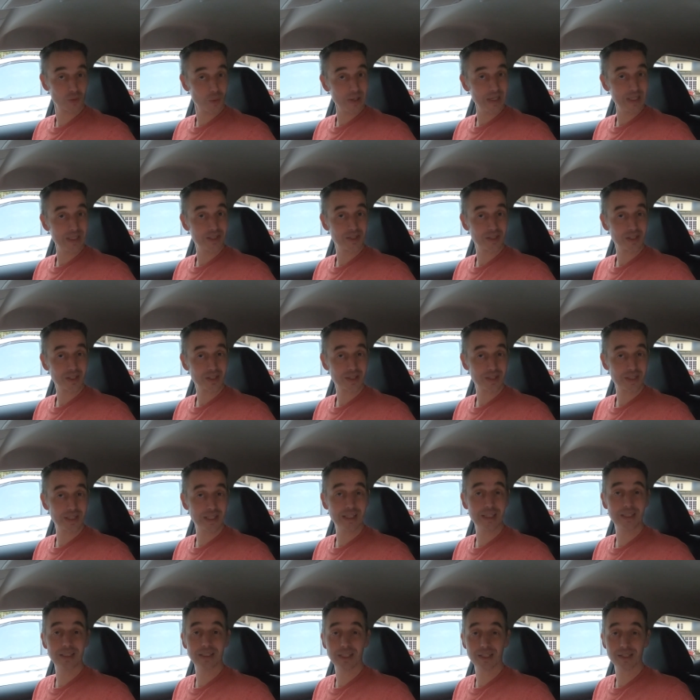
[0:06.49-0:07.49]

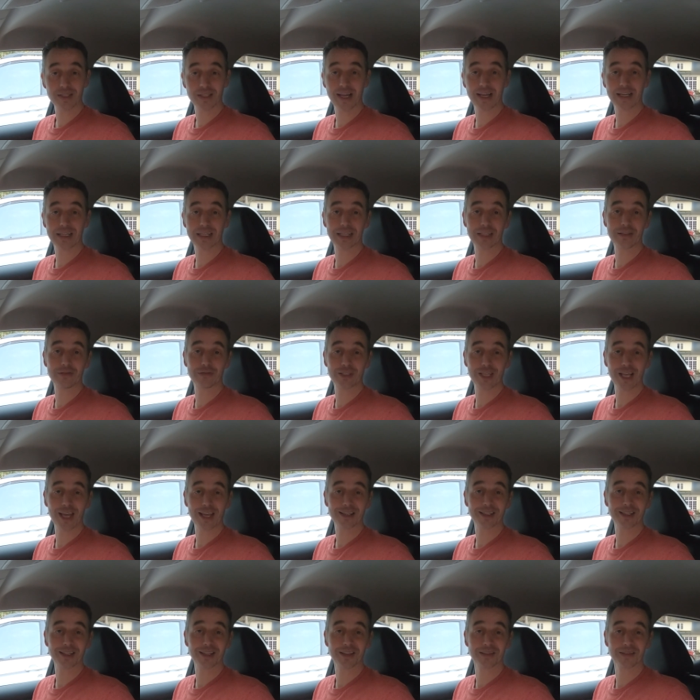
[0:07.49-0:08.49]
2016 Nissan Leaf
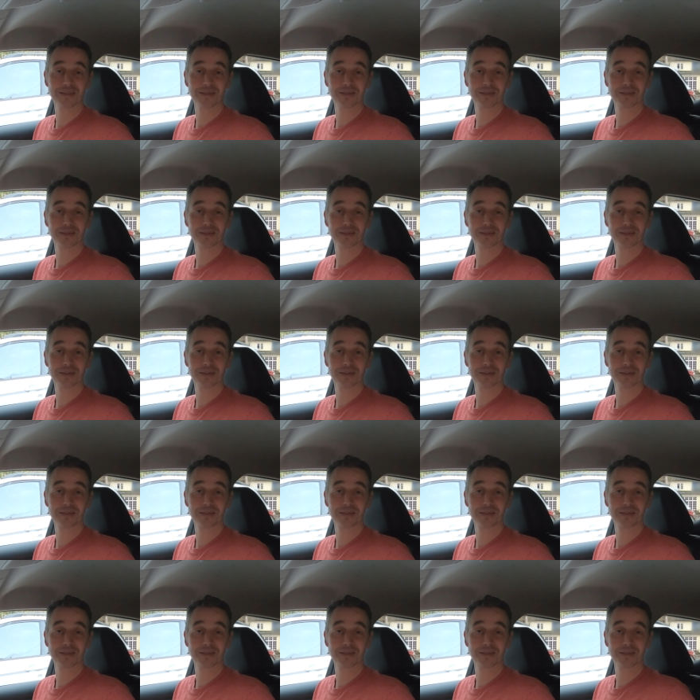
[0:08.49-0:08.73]
Tekna.